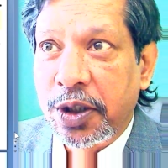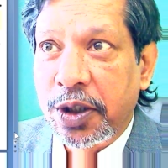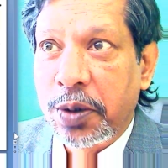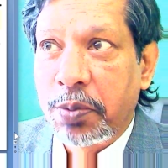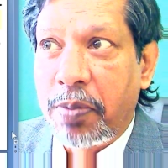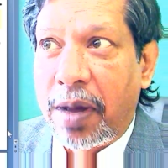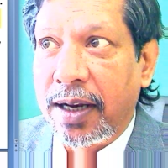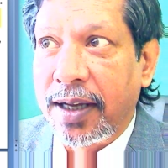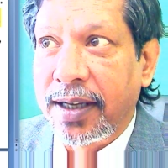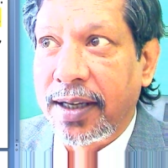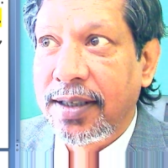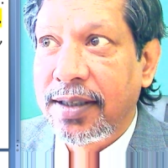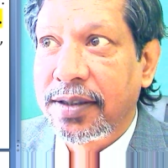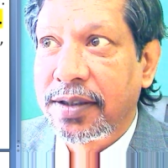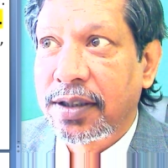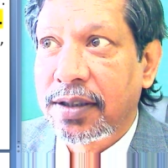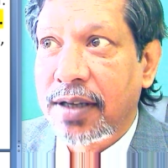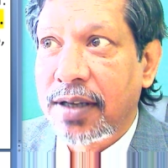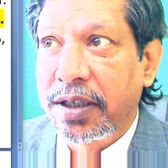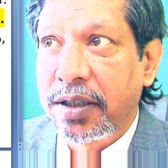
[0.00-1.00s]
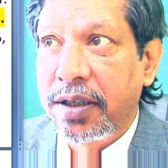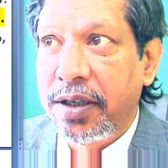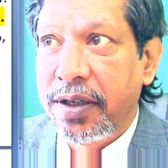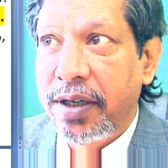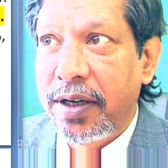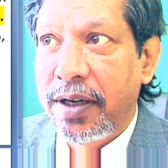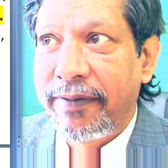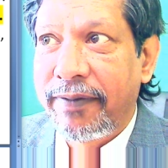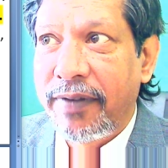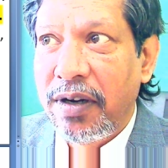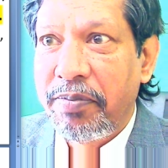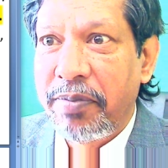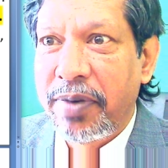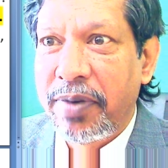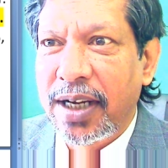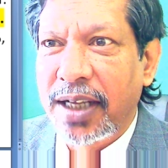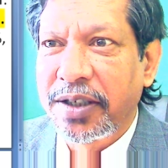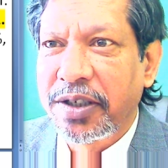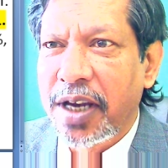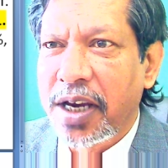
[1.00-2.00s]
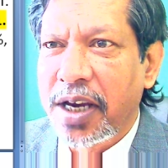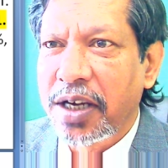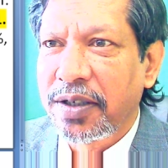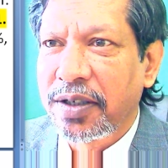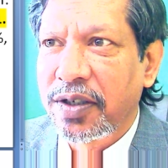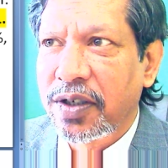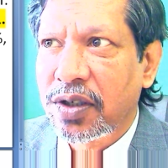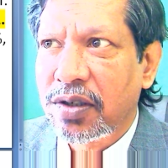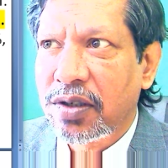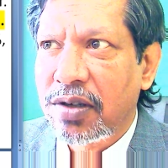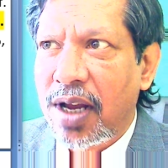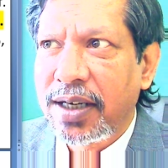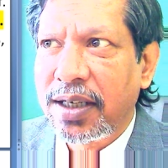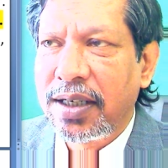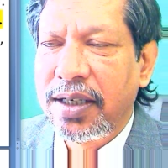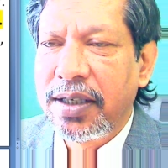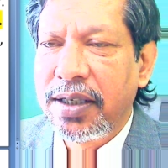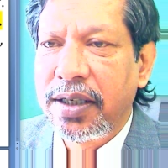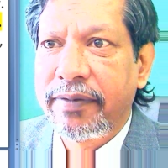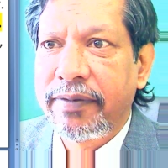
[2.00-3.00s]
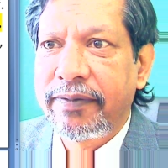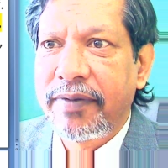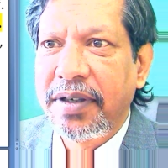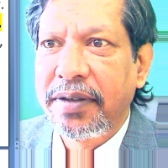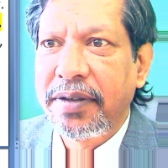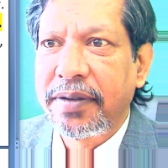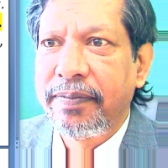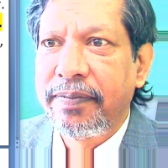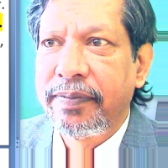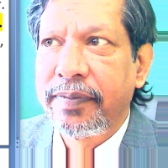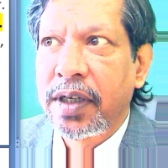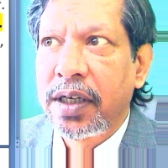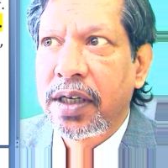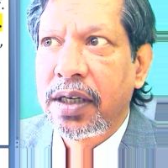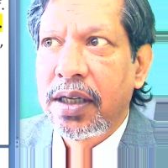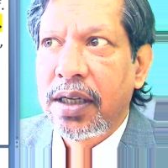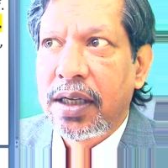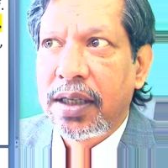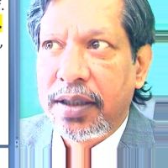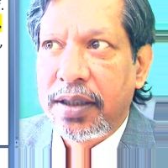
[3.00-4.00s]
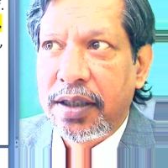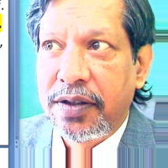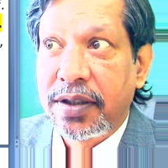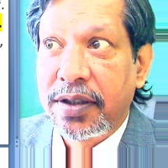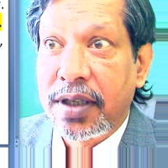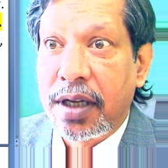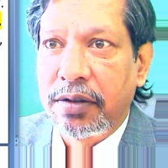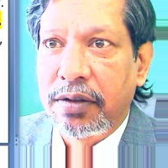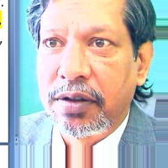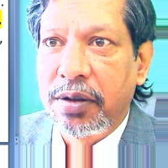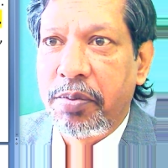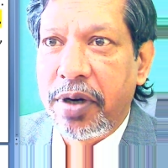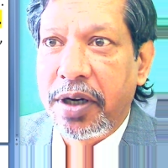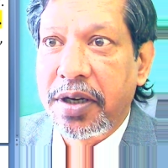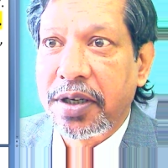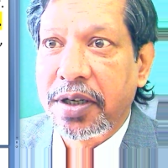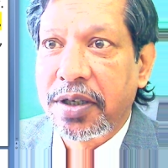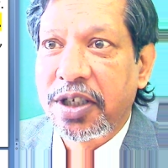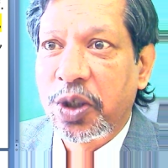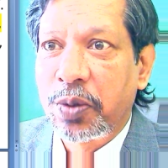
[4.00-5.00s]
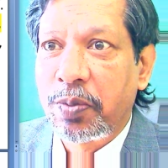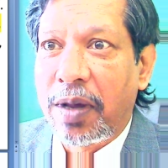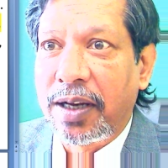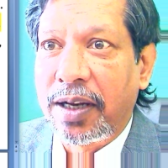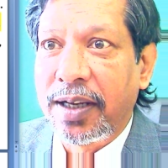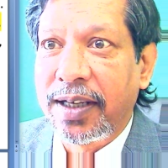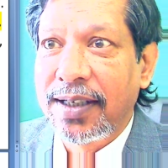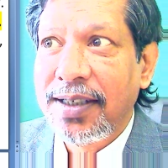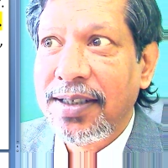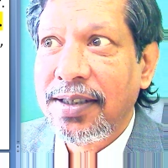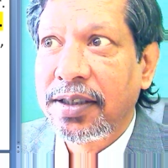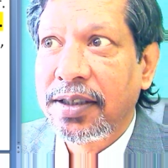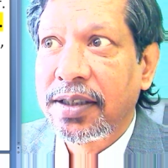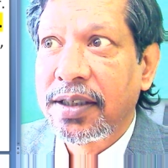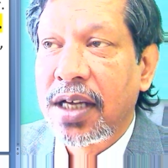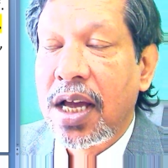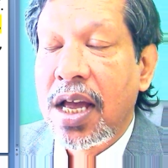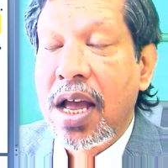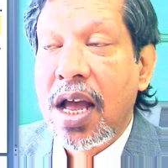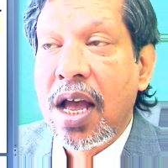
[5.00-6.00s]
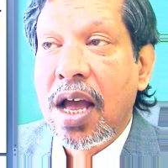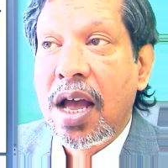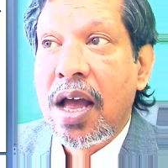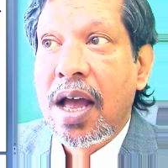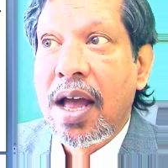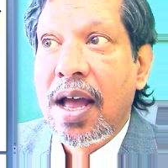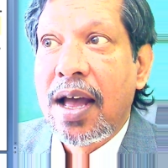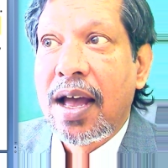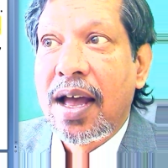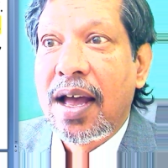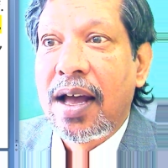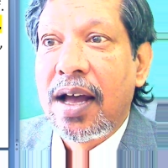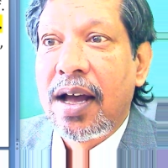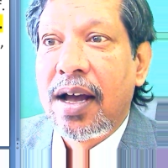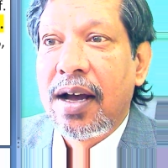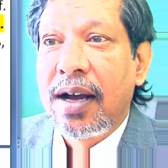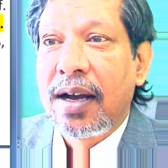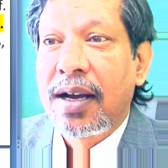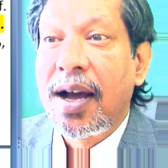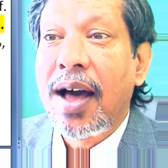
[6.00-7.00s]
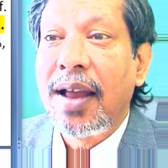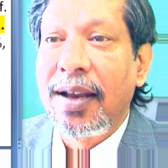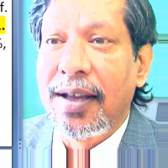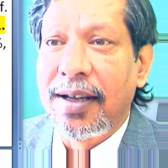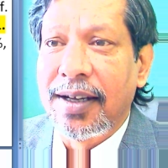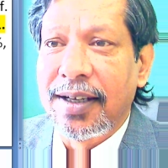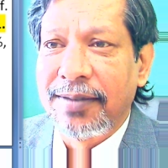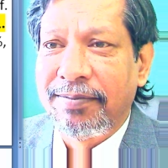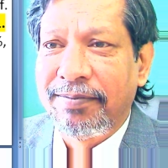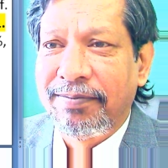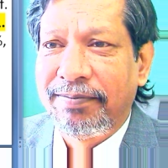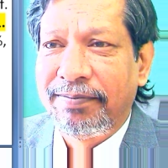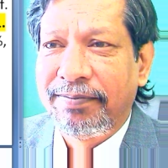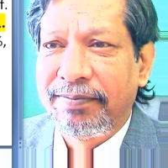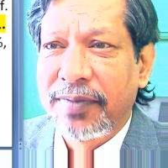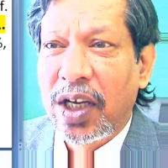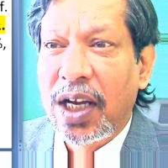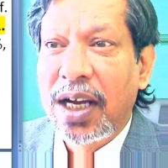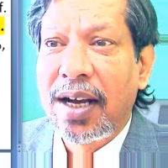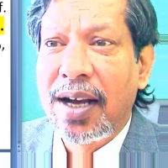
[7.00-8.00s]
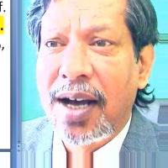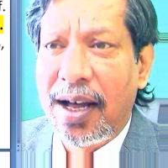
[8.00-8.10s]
British spelling is slightly different. Pronunciation is slightly different. This is how the British spelling is. Color.